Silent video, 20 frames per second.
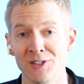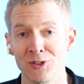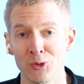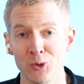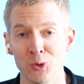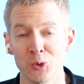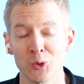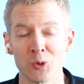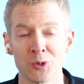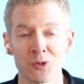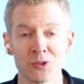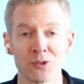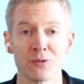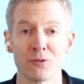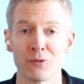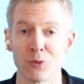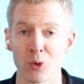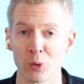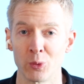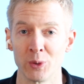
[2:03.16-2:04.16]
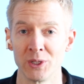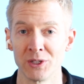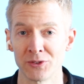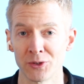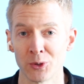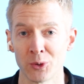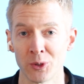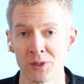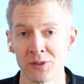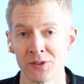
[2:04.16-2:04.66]
tools for
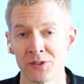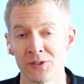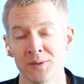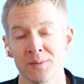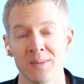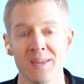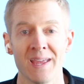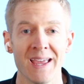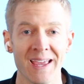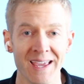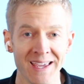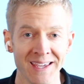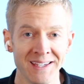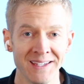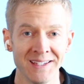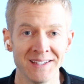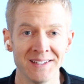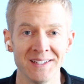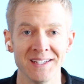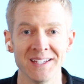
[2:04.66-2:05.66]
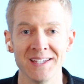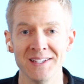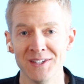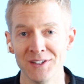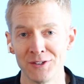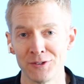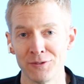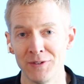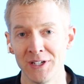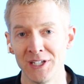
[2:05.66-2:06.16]
realtors. And in
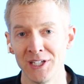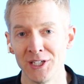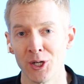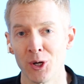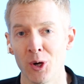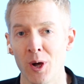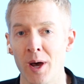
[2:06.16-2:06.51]
this video,